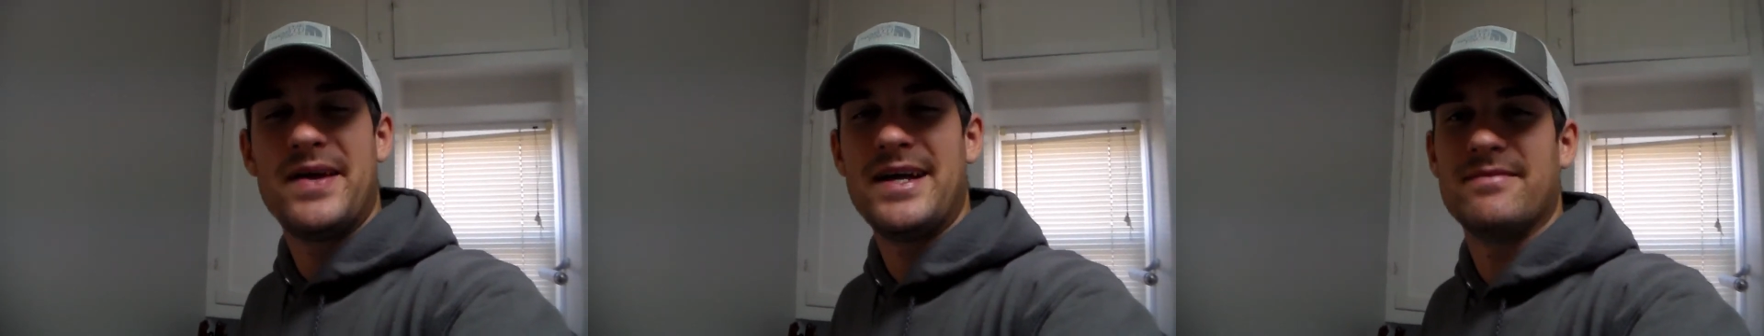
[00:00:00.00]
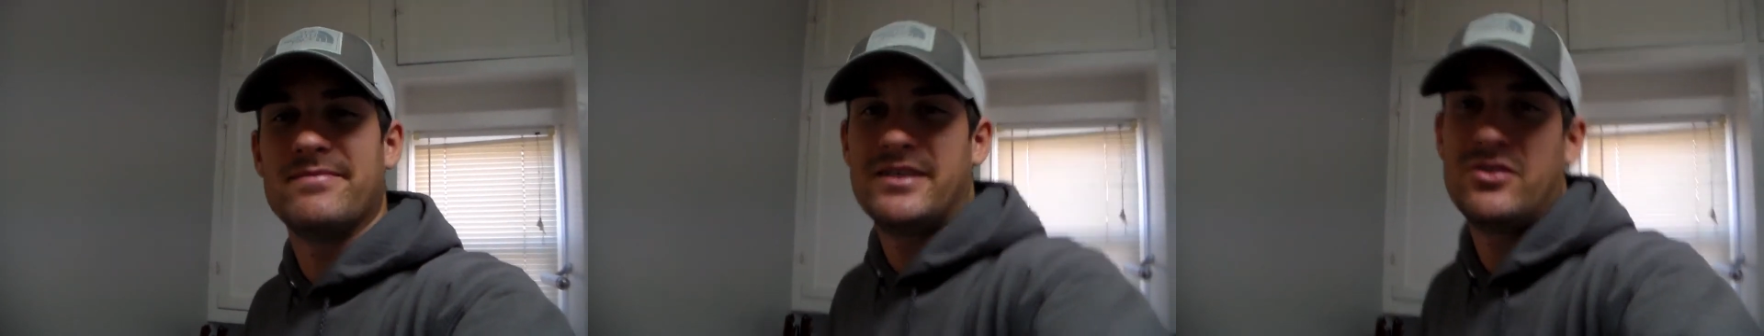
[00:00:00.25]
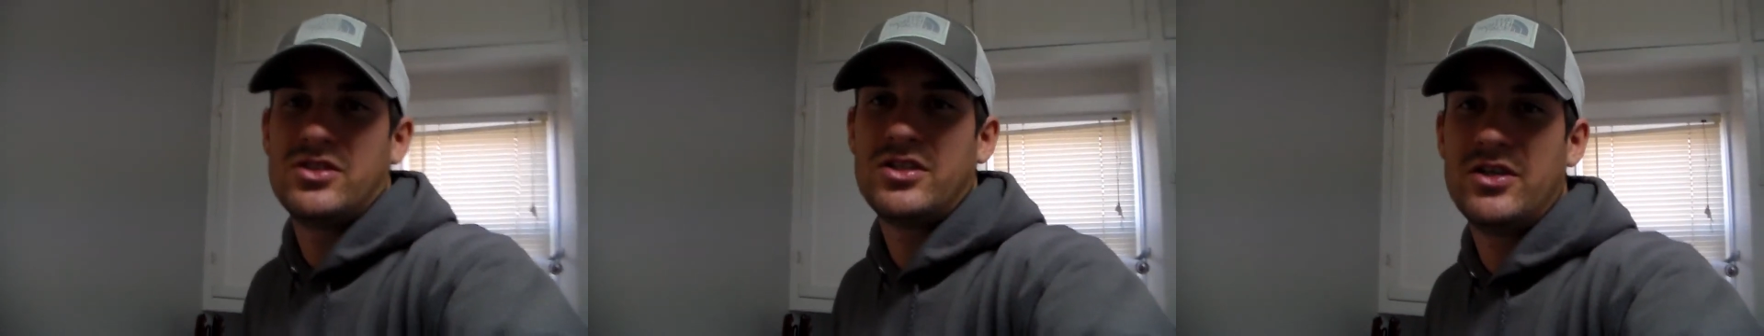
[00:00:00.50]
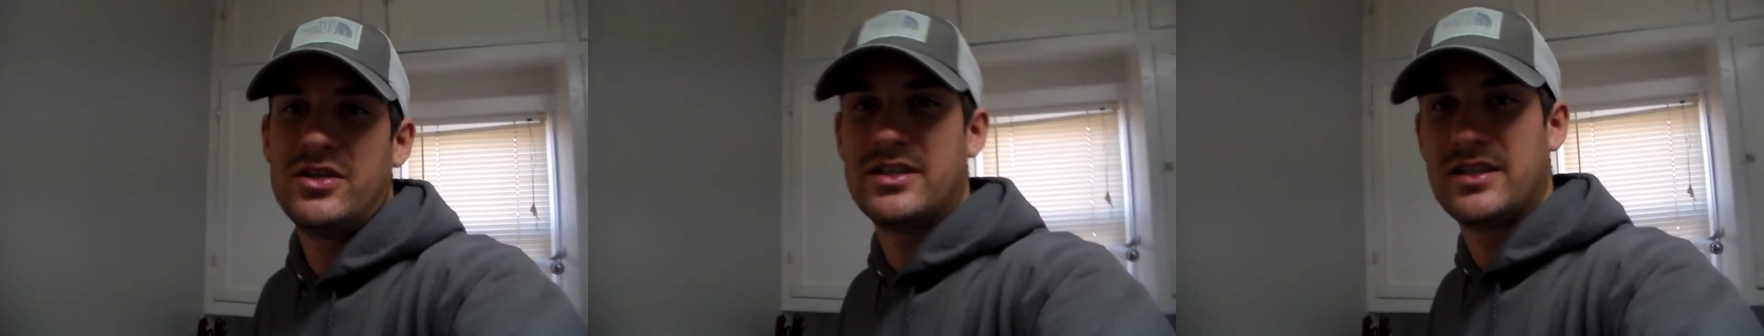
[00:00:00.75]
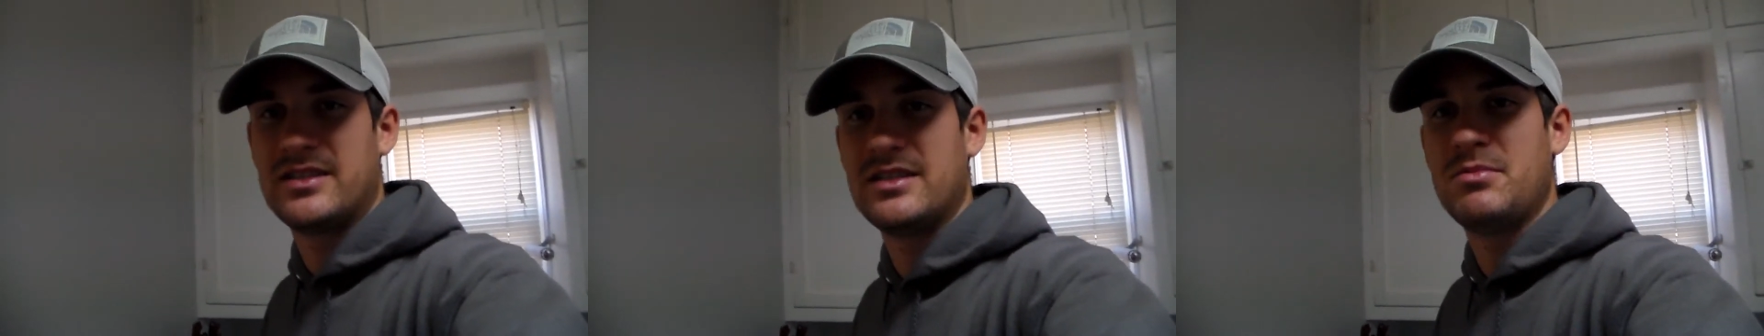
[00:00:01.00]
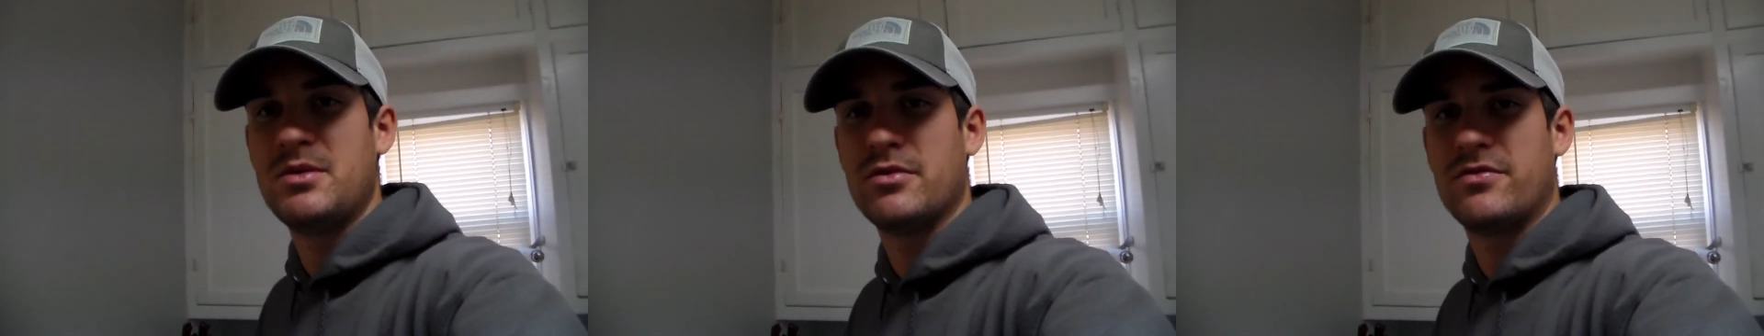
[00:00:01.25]
hey, I was just curious. I've
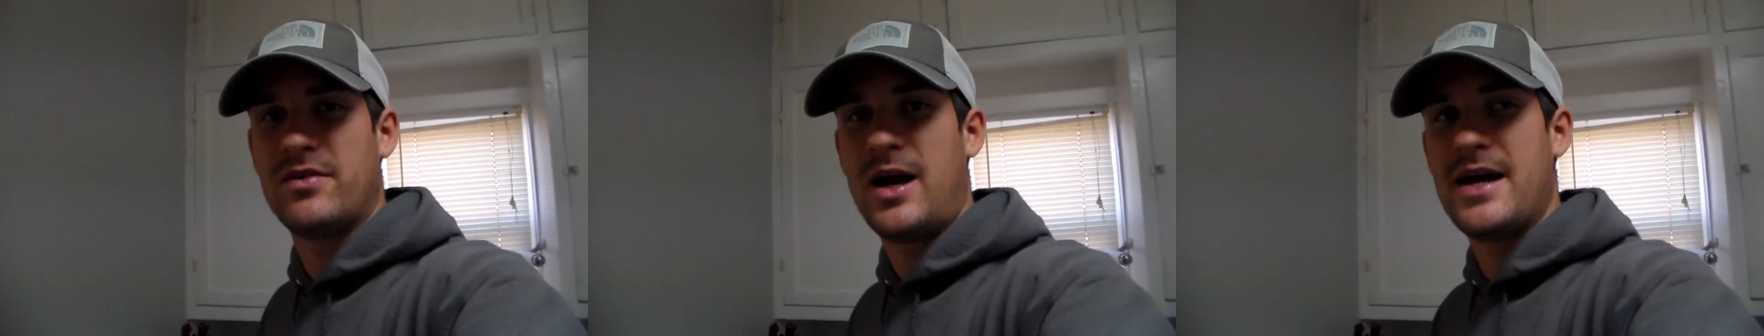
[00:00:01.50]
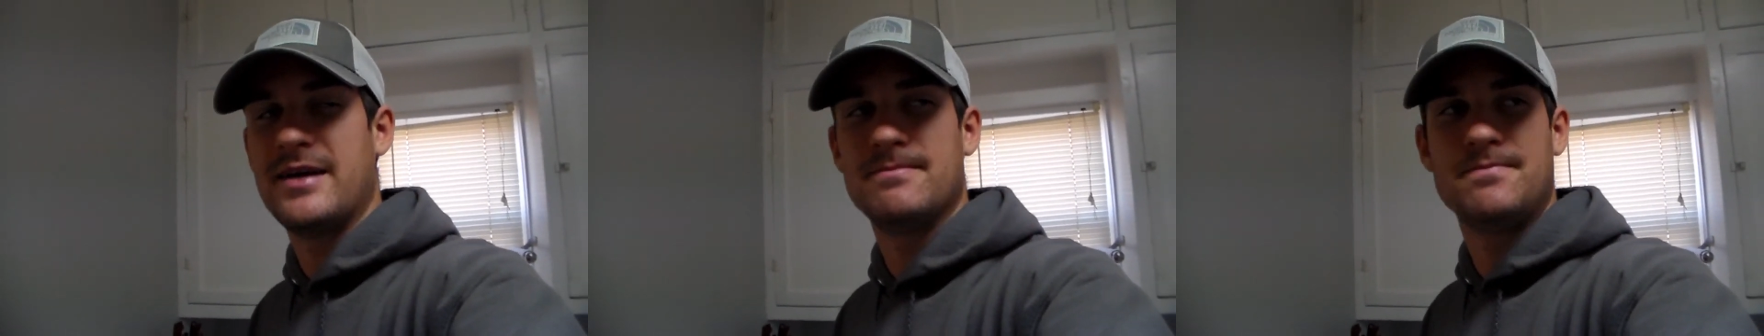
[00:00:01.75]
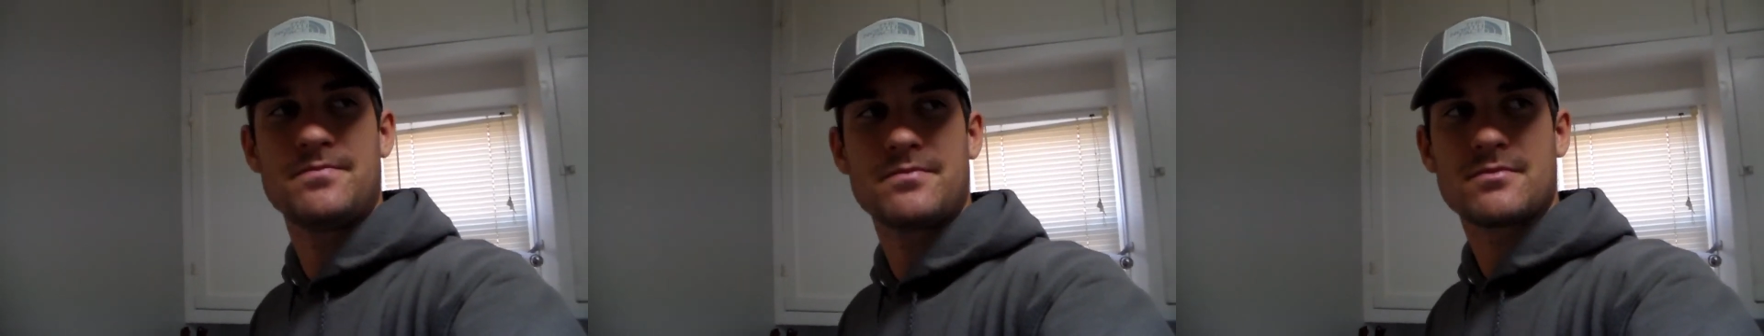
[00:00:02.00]
seen people fry it,